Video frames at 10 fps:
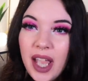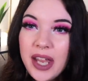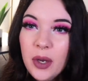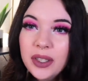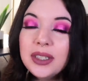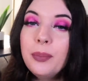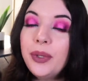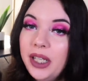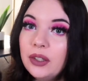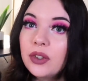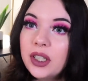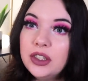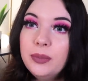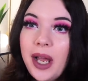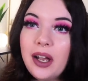I know it's a Pink
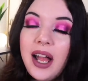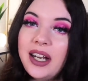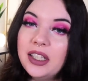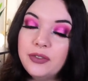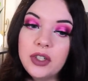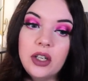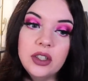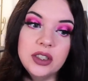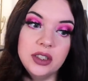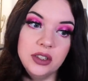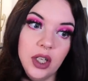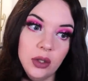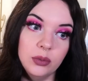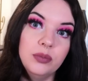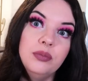Religion palette, adding different colors, you
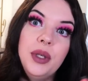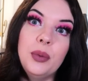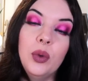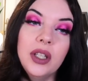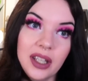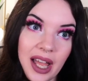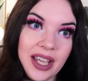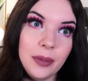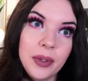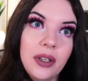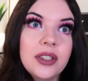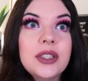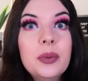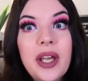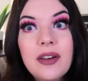know, people wouldn't like, but
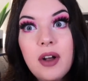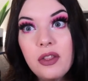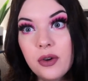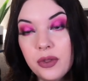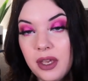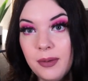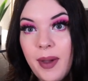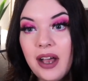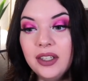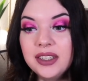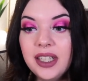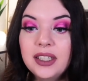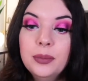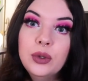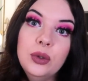also we have other themed palettes
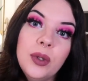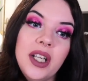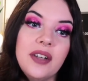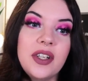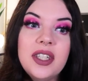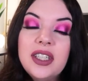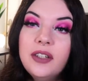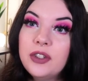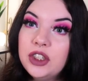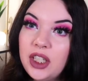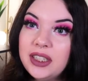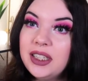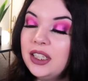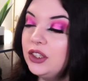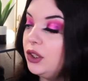like the Blue Blood and everything, different
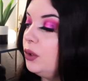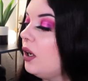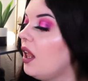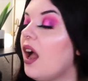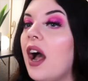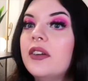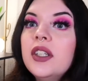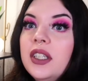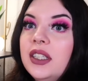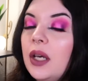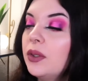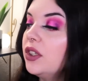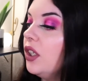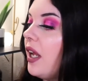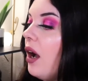shades in it too. I really think that would
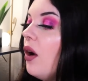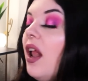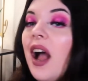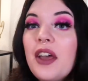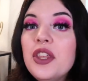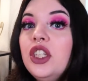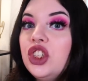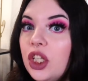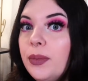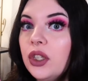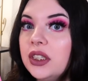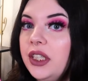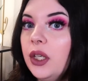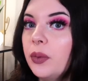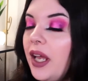have stood out. I think shimmers
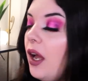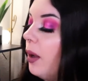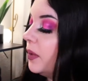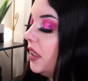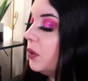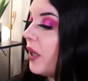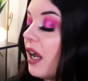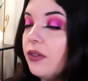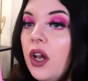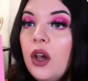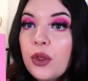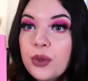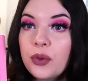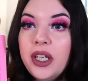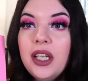in here would have helped. Since we have
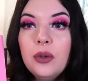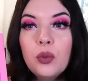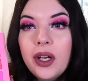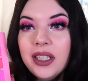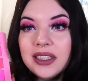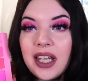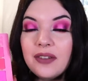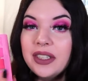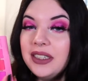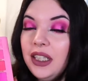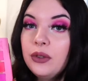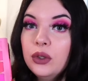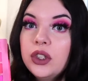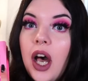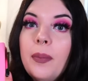3 and one is kind of a
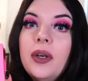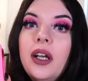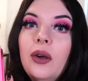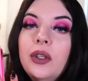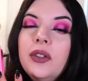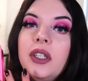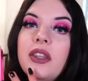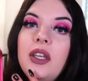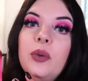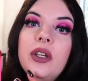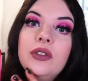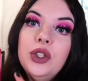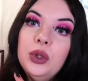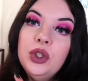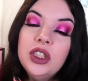see-through topper, I only really think we have
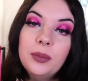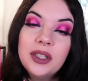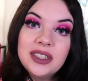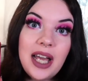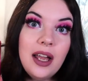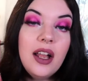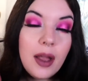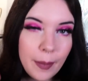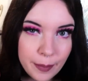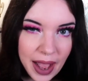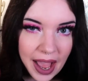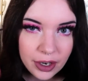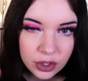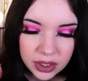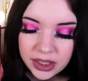2 shimmers that
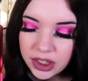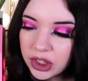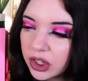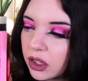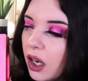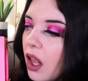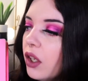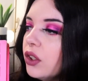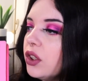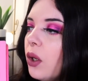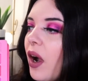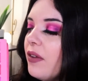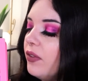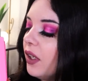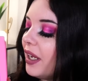matter in here. So
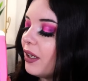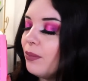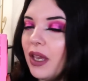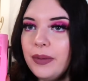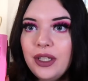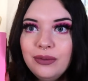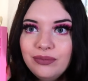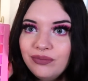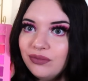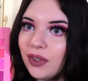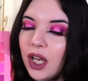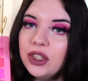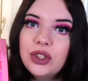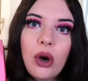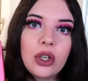I feel like maybe
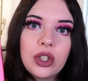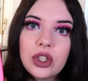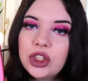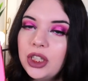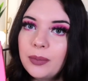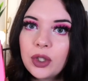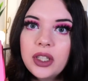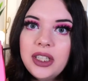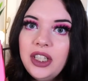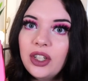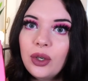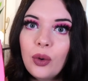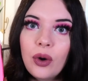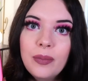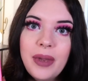a darker shimmer in here,
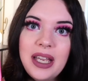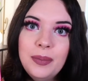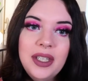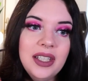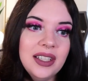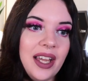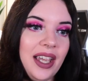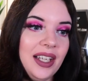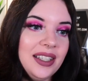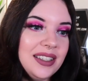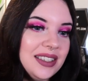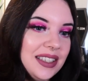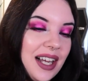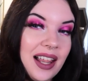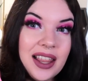or maybe like
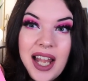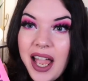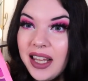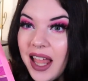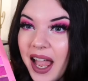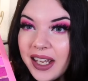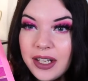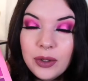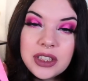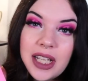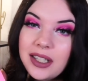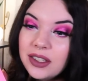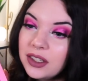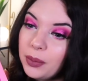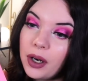a lilac. I know it's
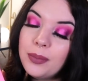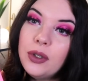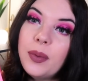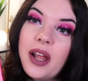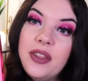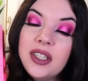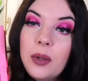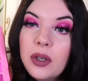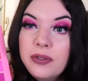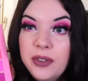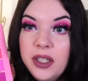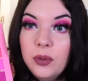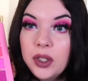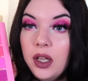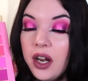technically purple, but I think that would have
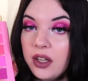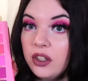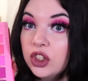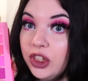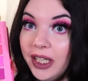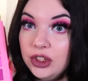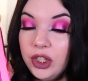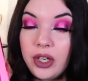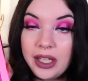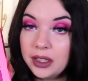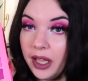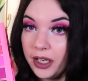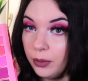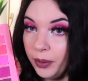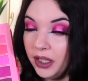fit with a lot of the other shades in here and the
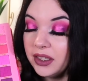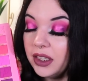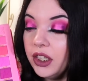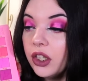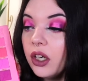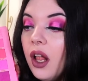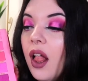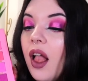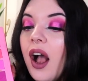lighter pinks in here.